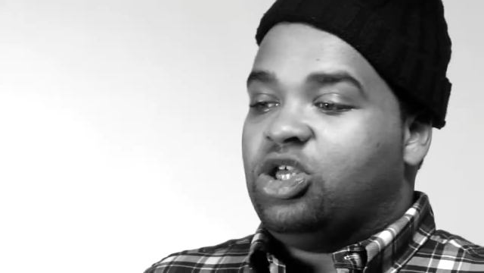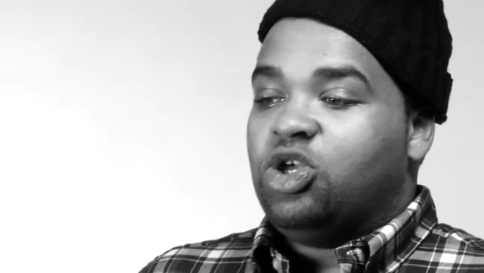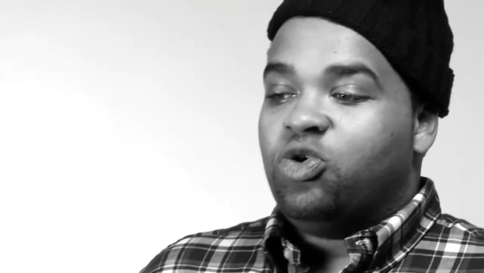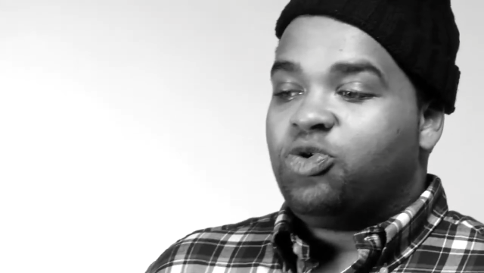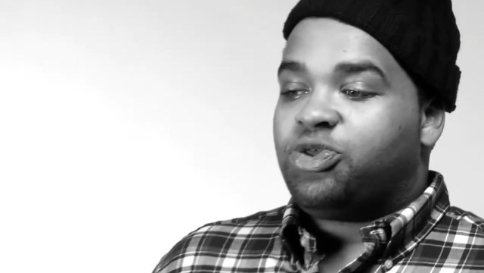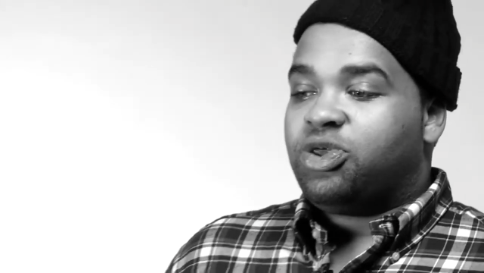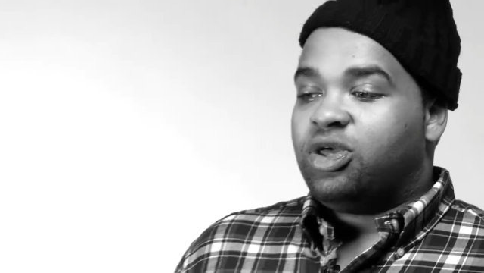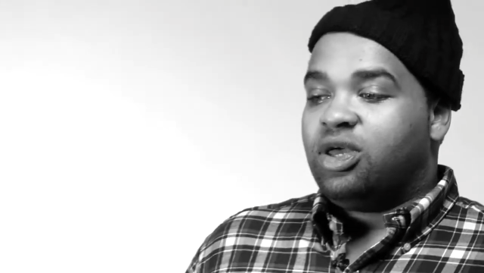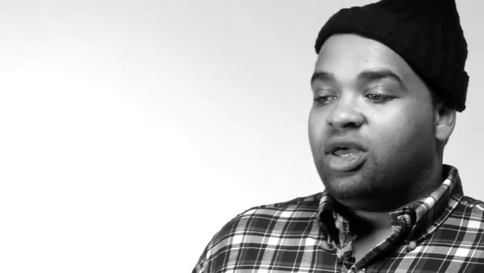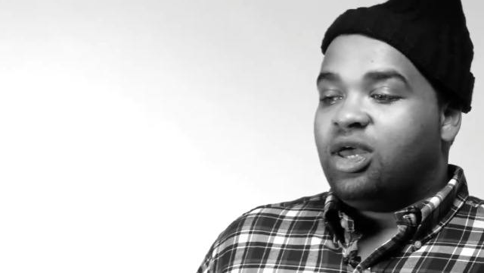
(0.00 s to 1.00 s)
the youth,
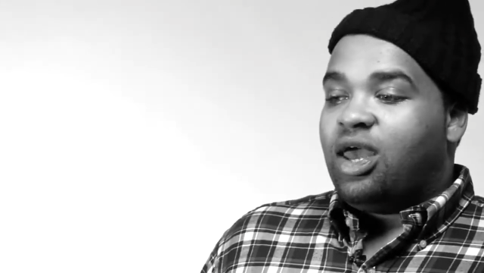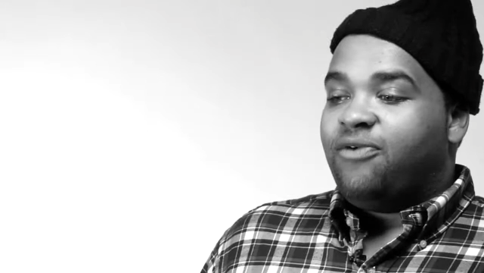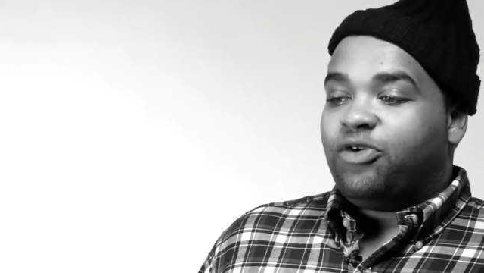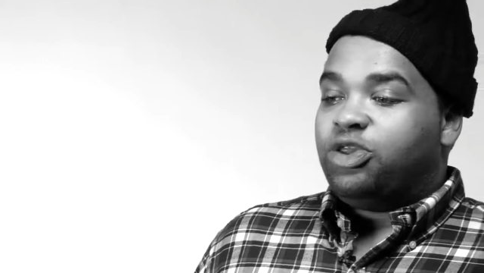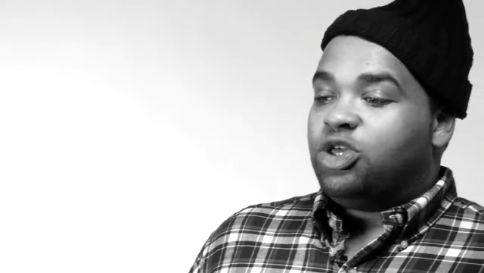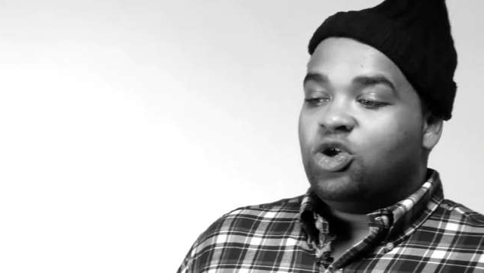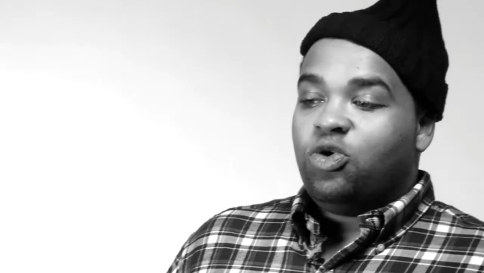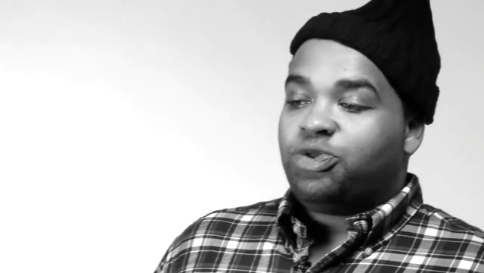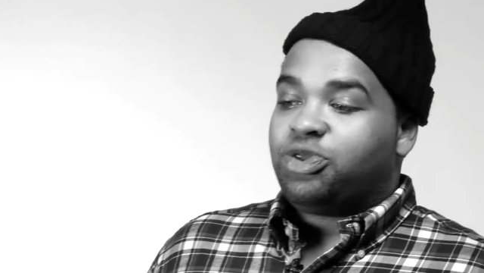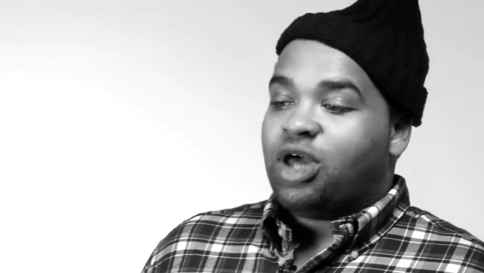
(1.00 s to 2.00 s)
for the
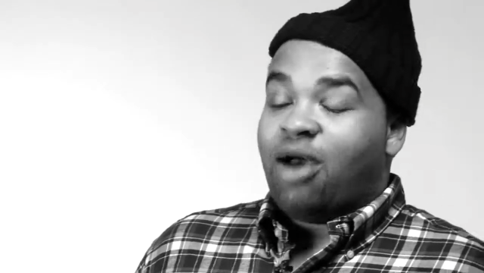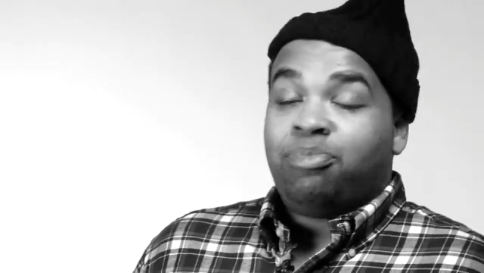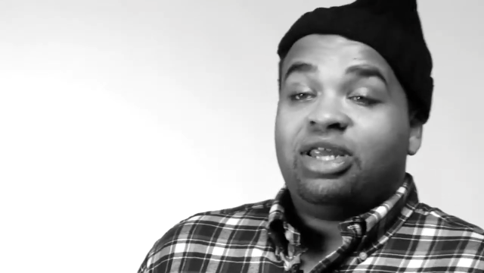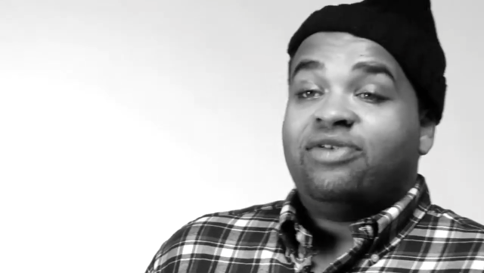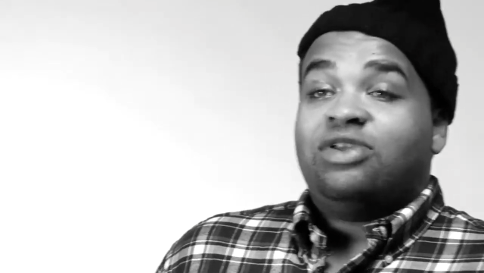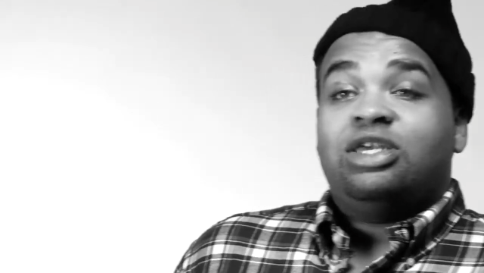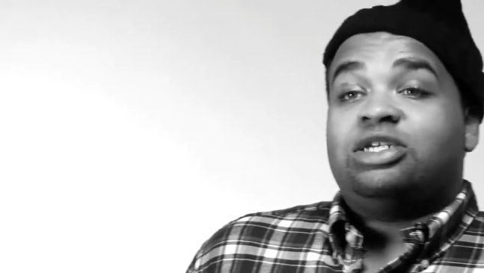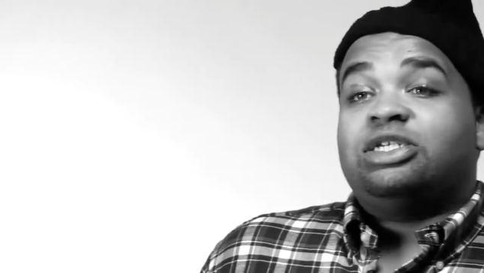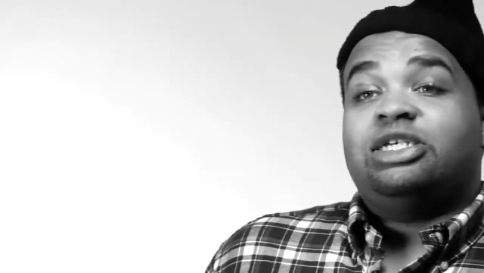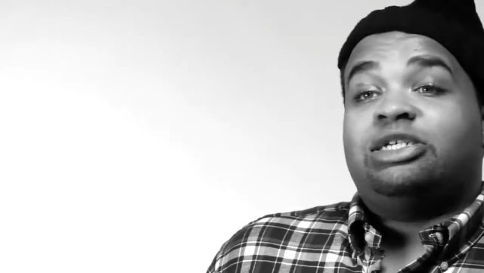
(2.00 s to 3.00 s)
youth, I believe that there
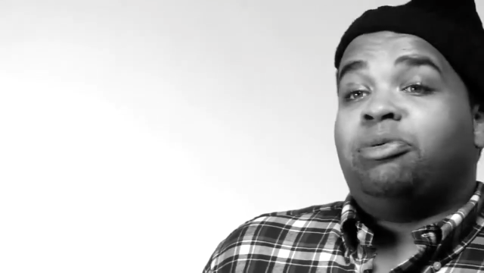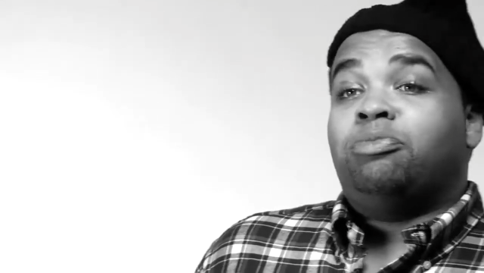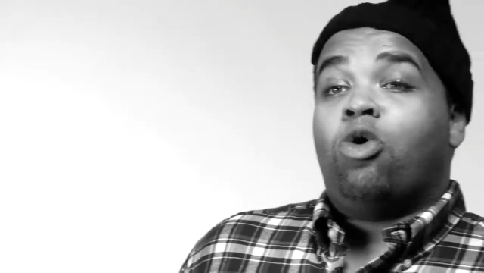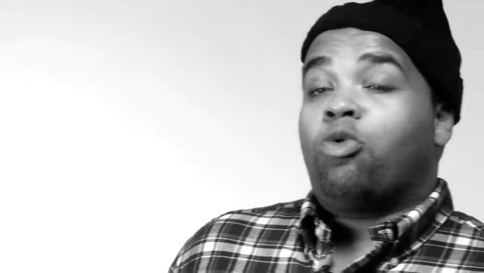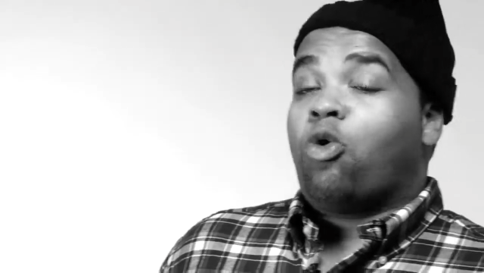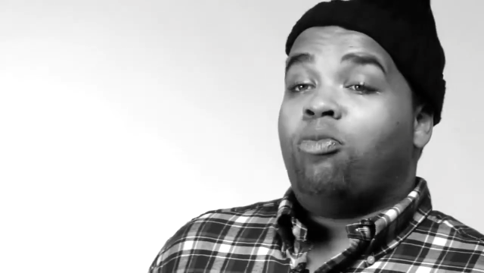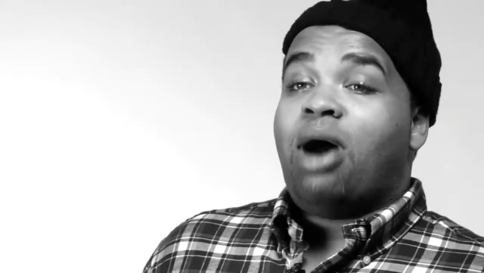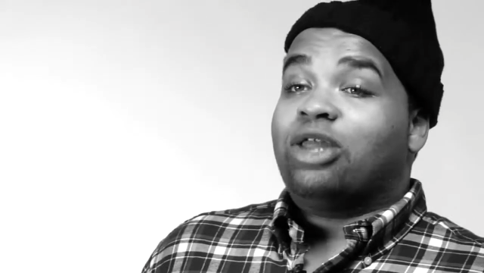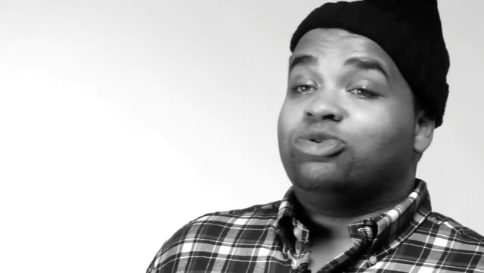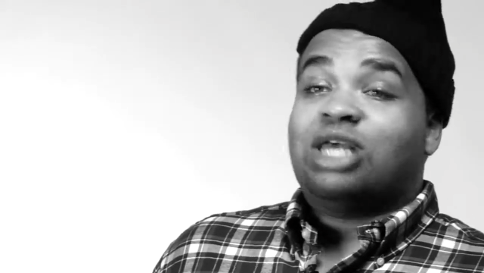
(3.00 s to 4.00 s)
just needs to be more role
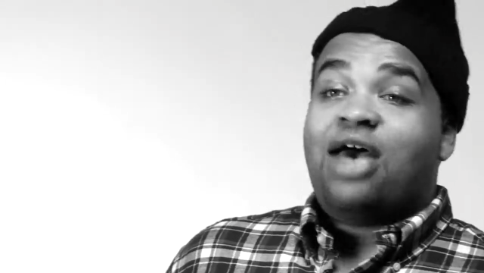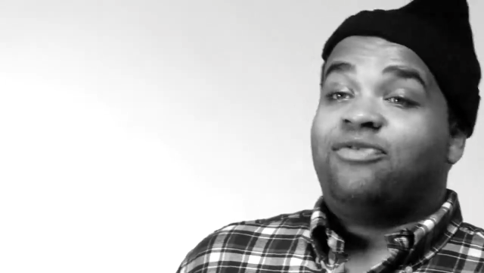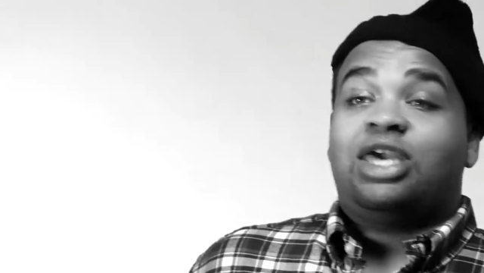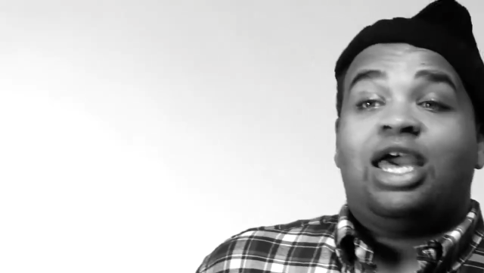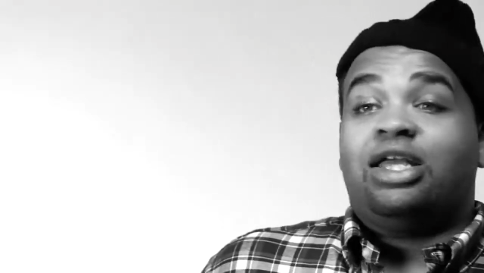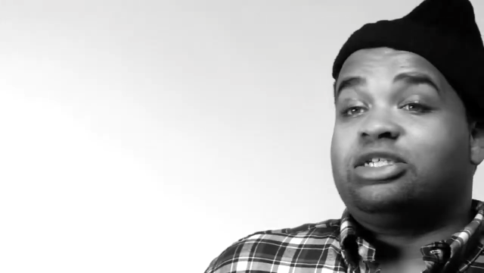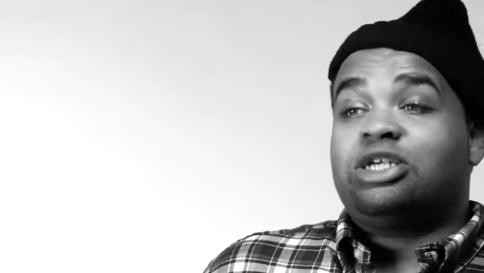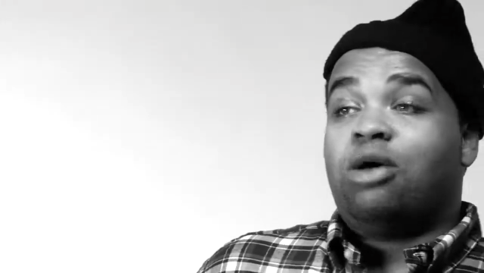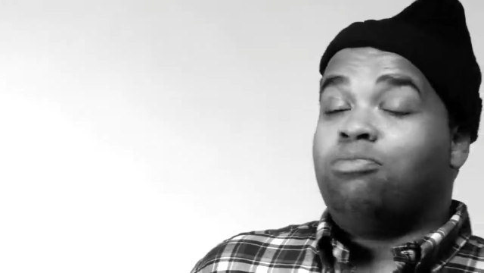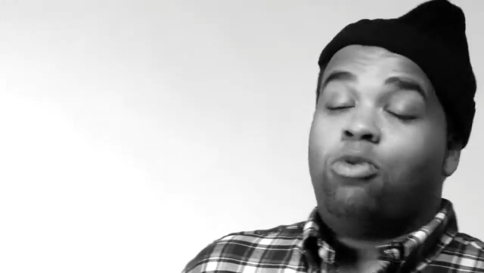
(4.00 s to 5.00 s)
models advocating
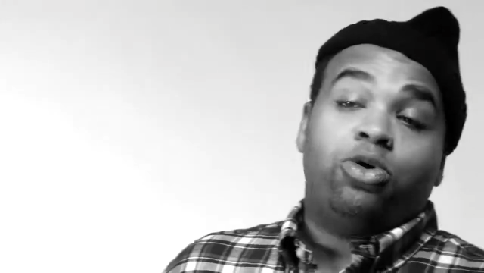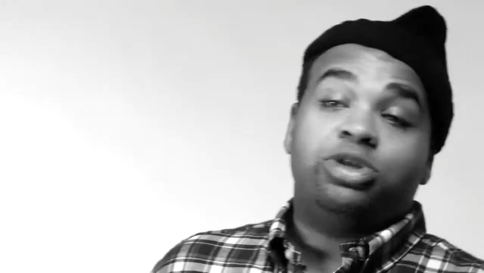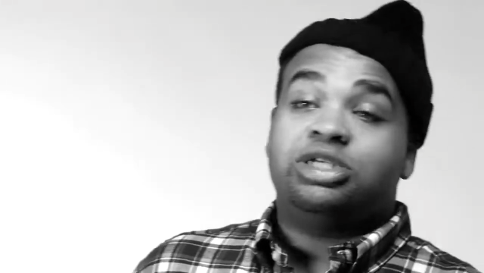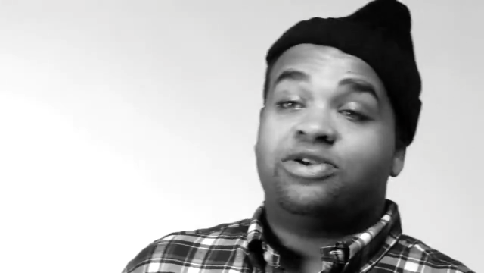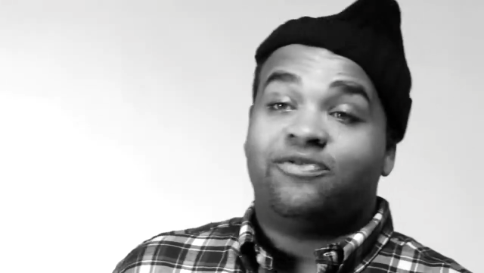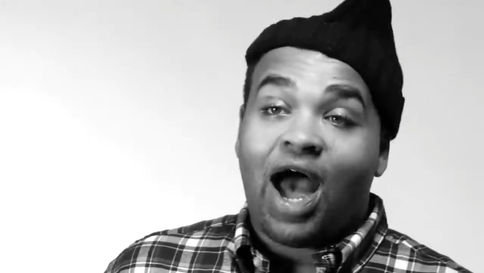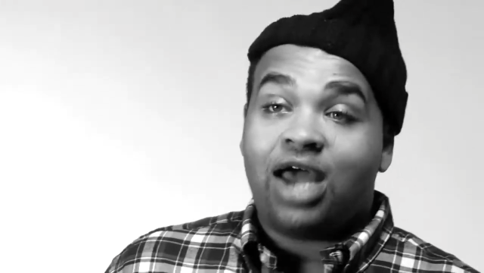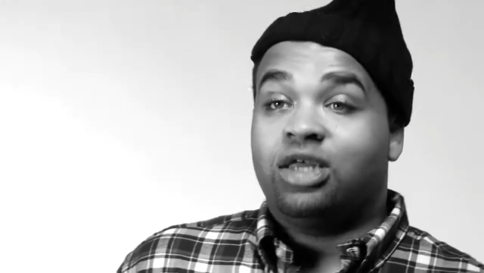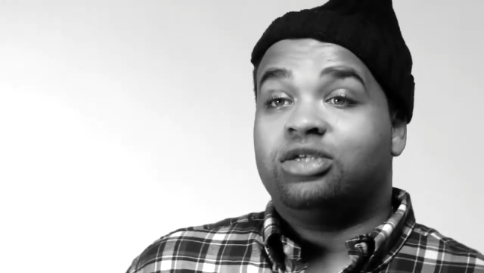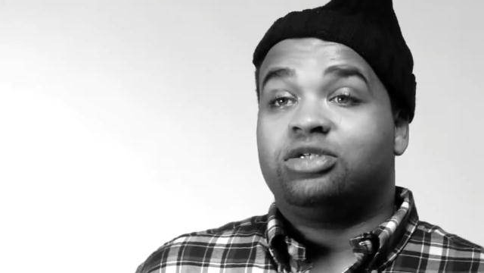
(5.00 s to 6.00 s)
something more than just
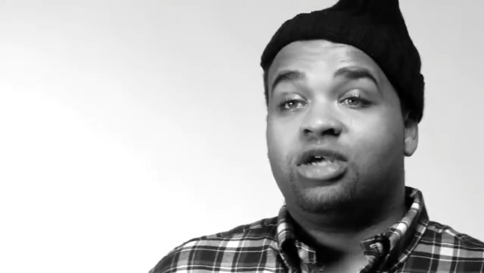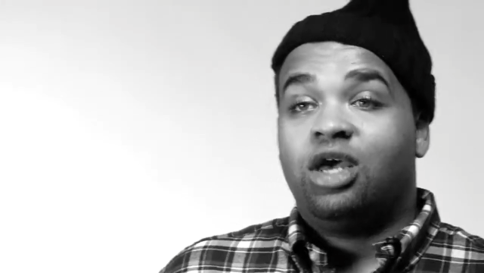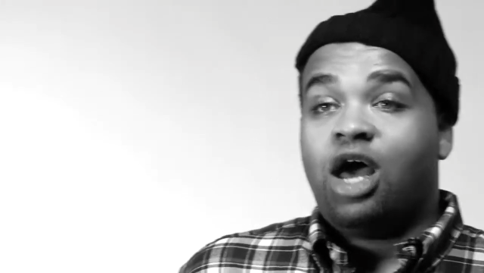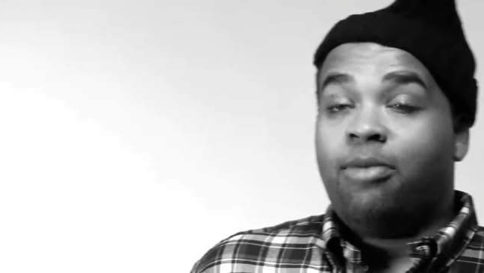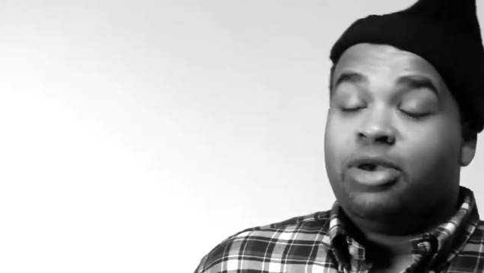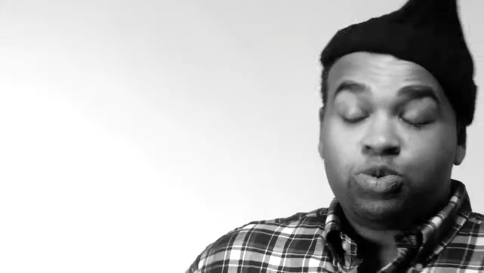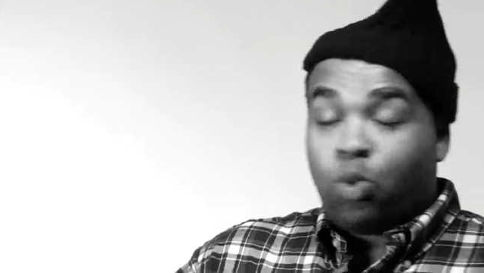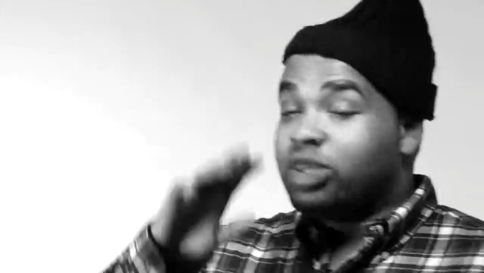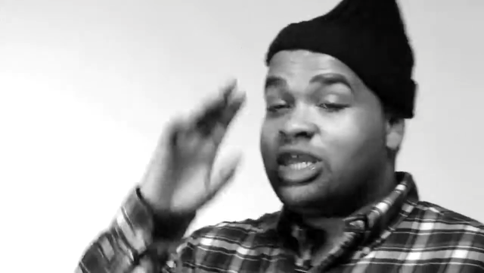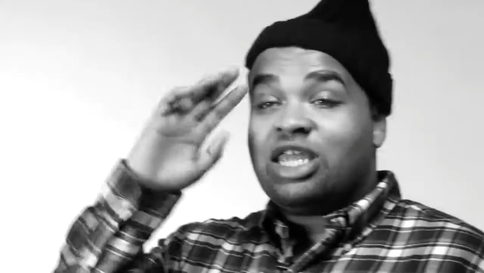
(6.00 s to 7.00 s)
violence. I mean, it's one